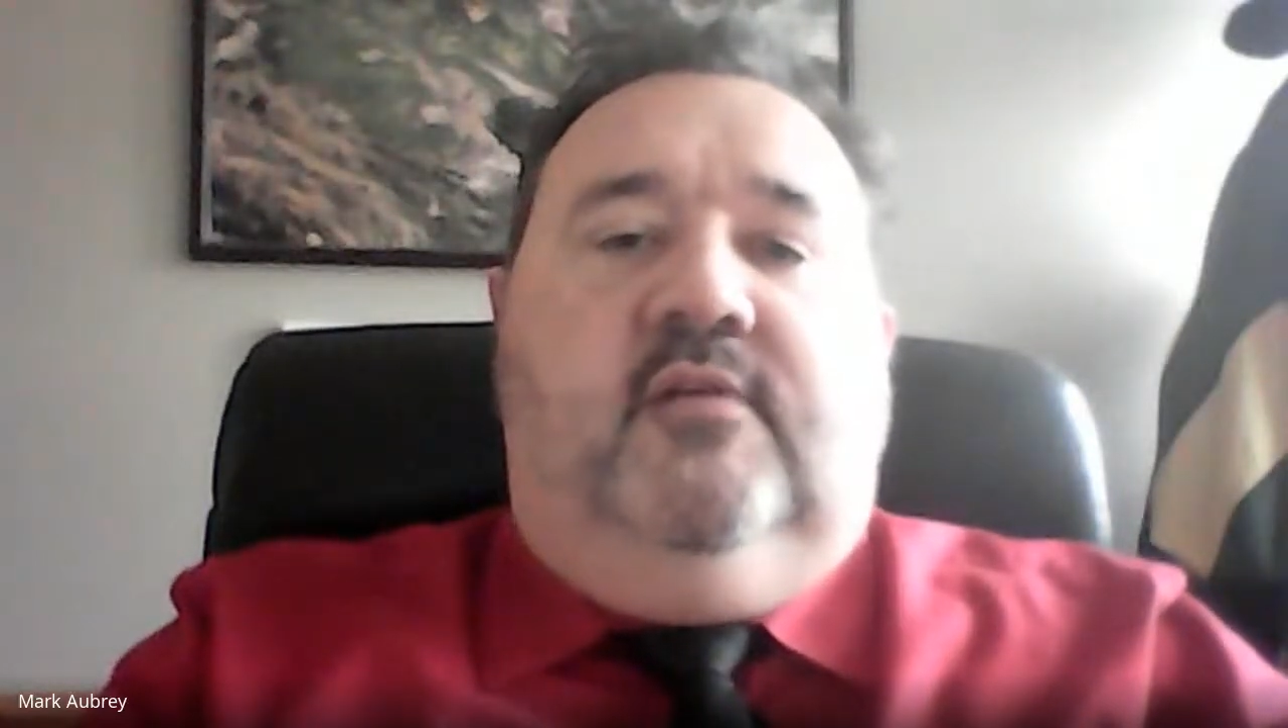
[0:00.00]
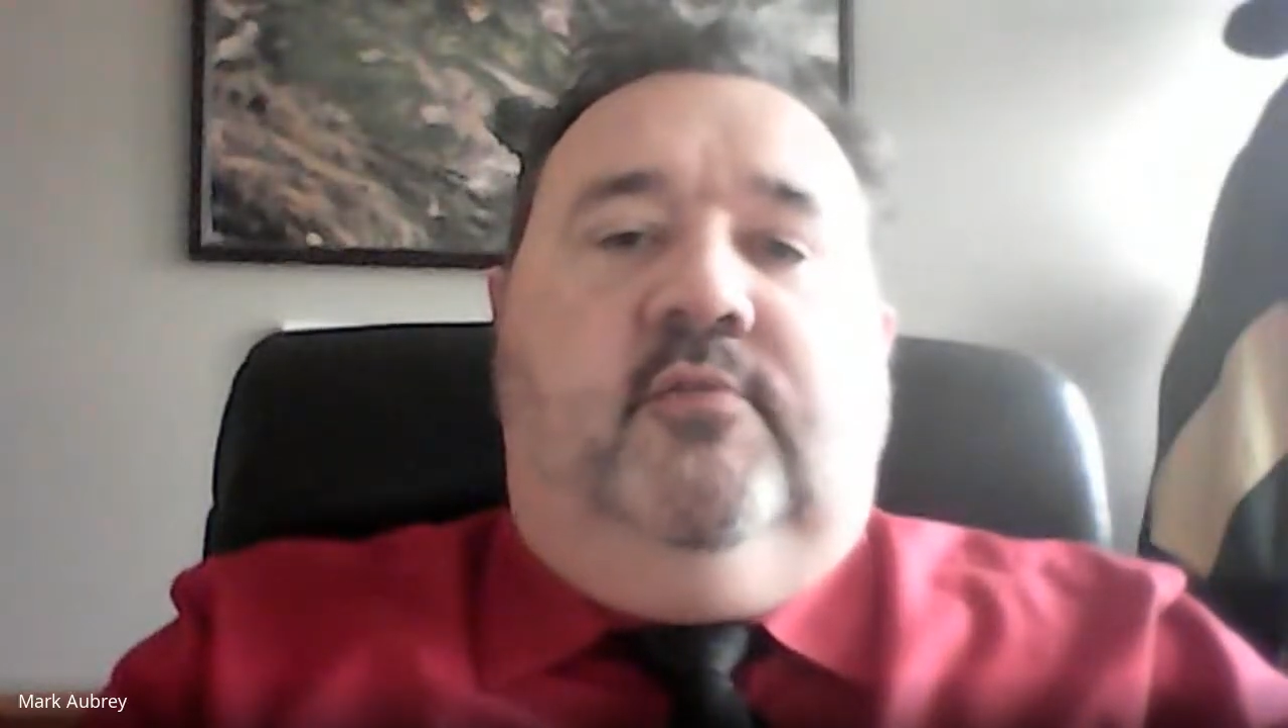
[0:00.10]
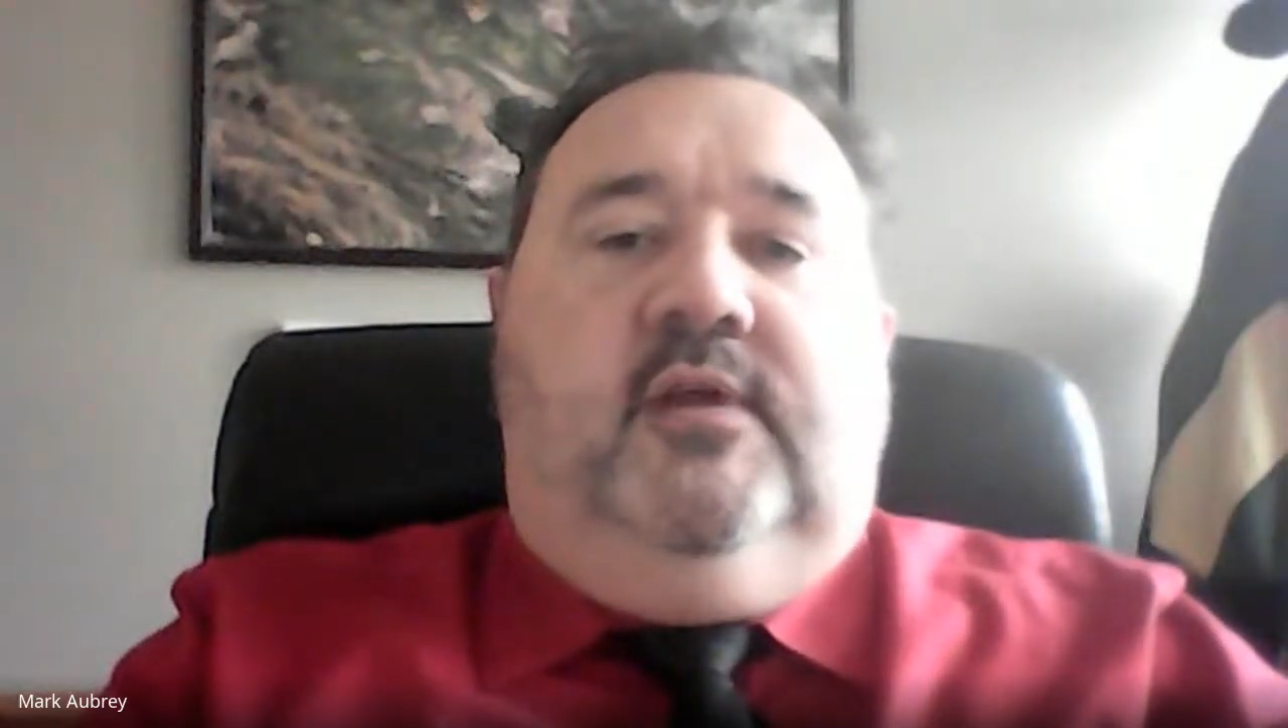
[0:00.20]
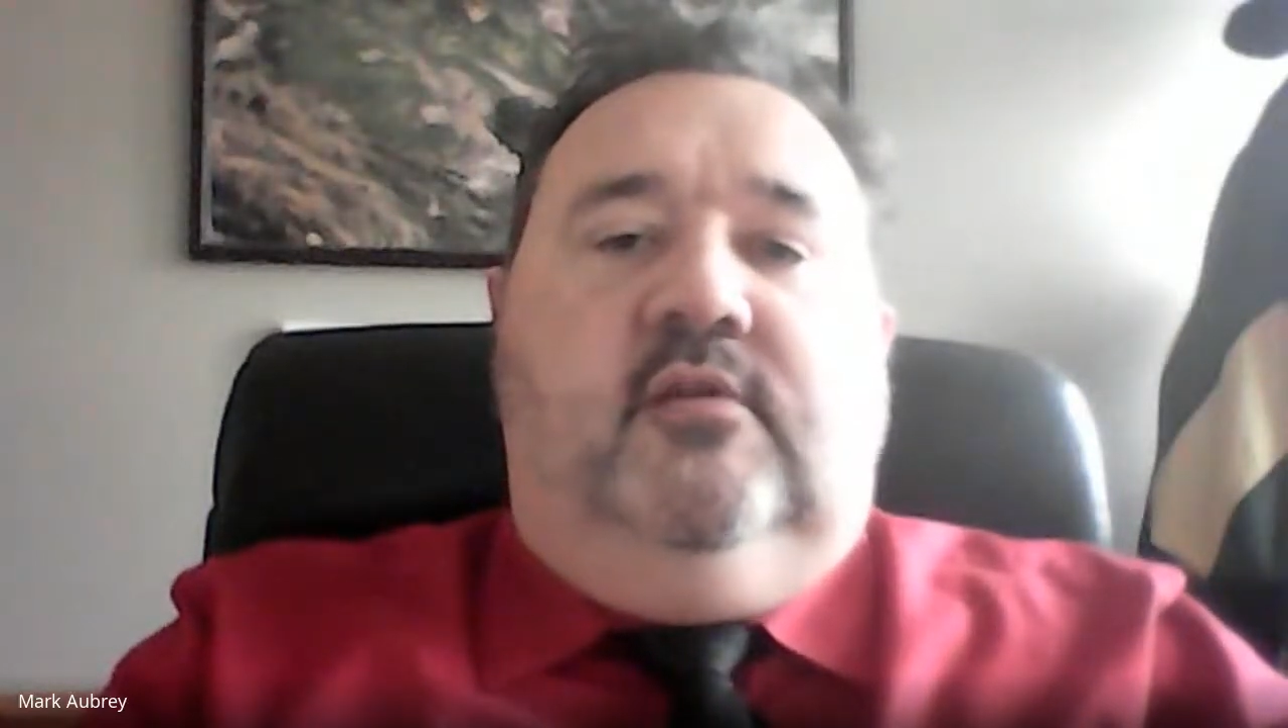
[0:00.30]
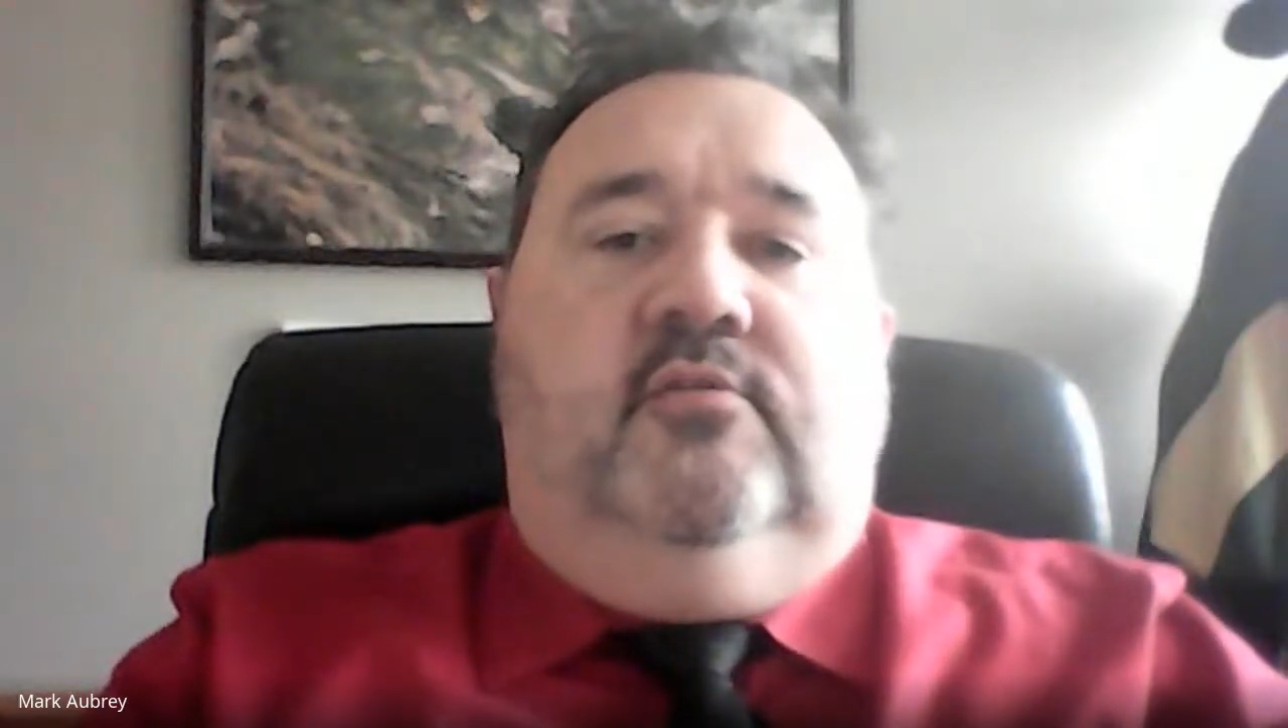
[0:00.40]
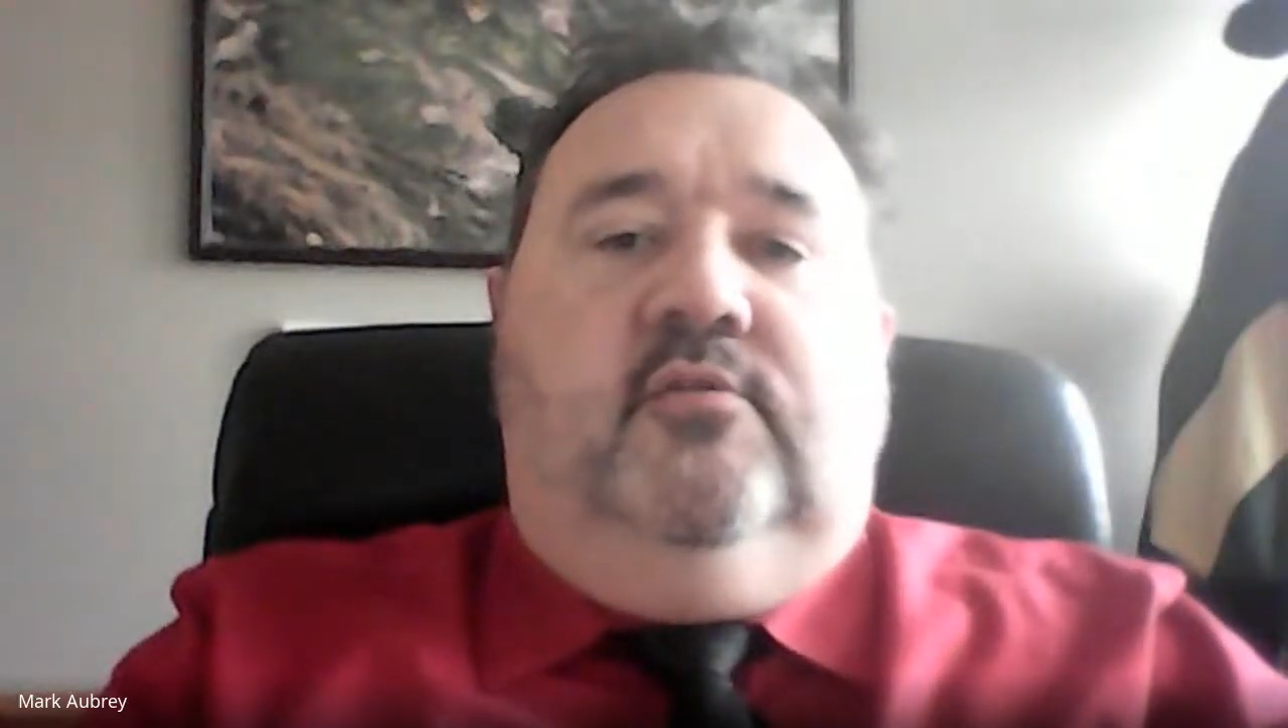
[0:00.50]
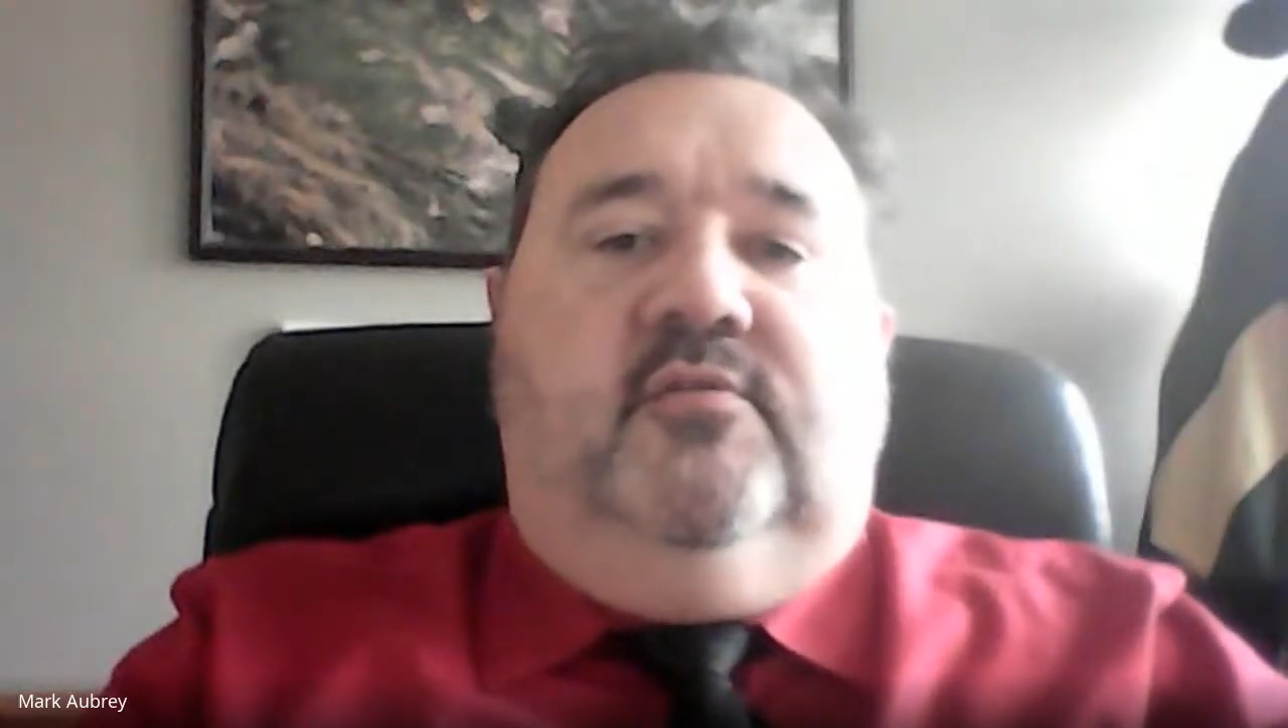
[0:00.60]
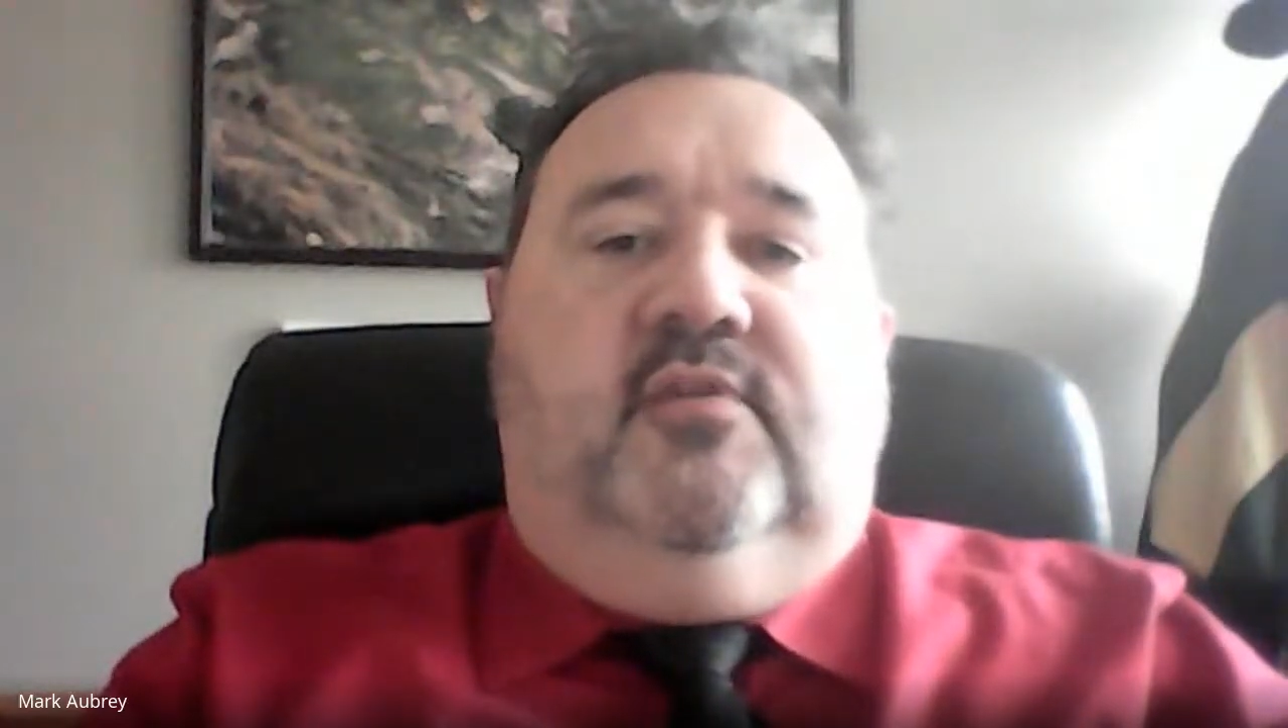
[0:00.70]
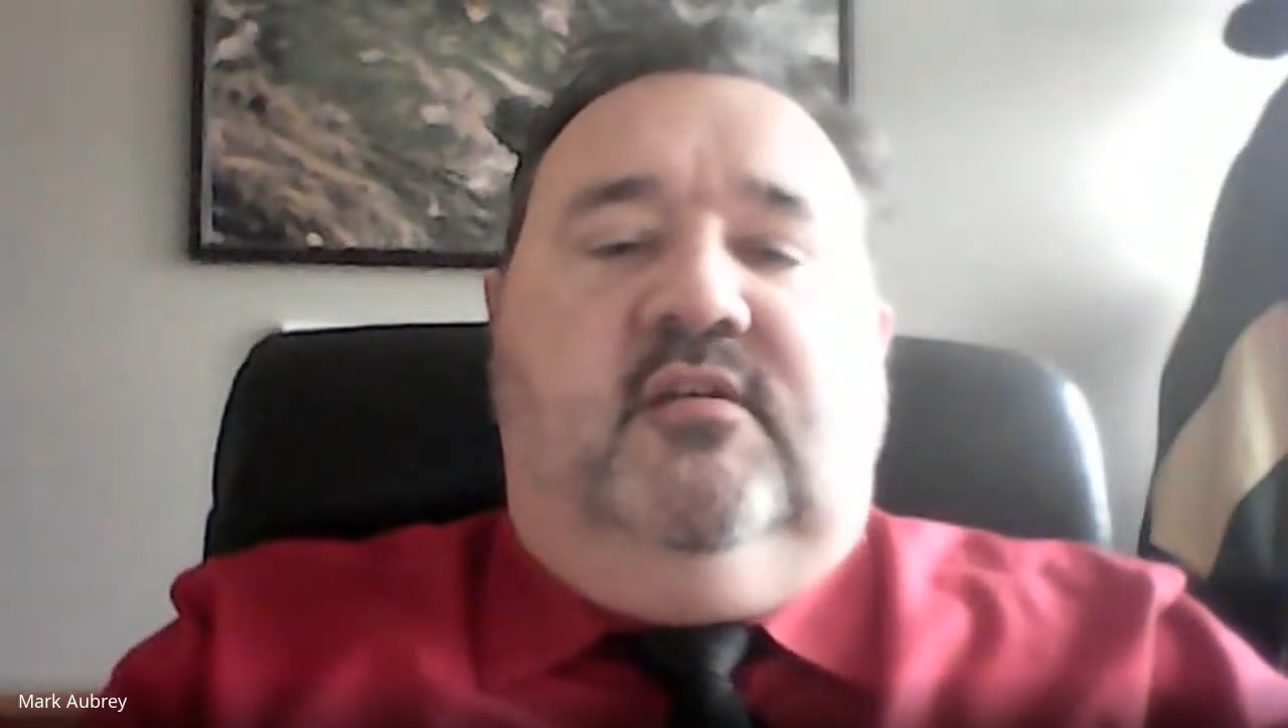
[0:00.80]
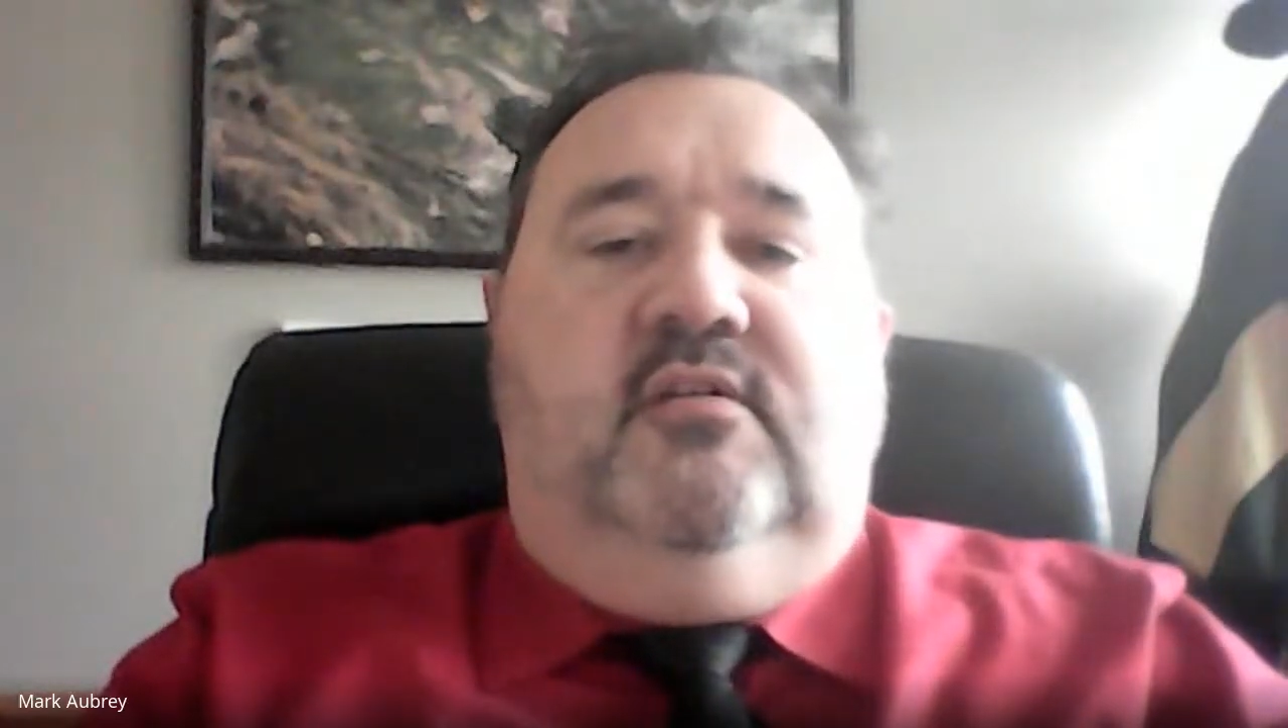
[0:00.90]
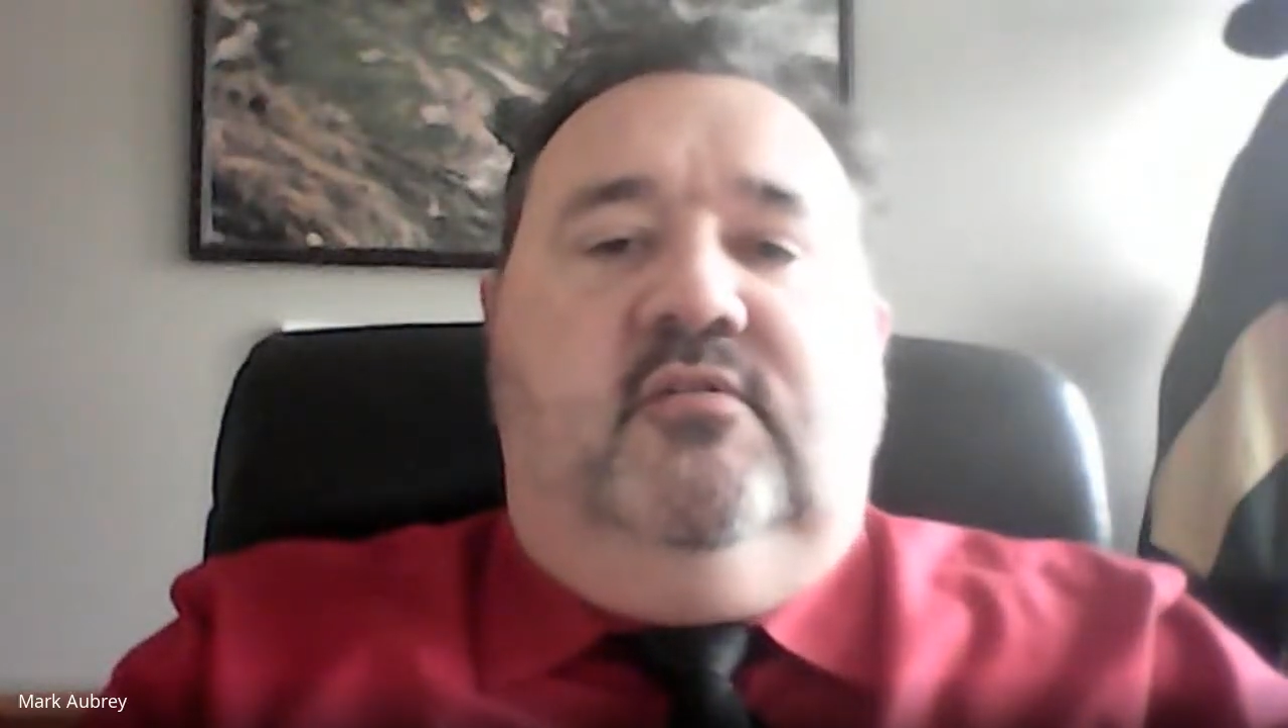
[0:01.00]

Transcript: grading looks like,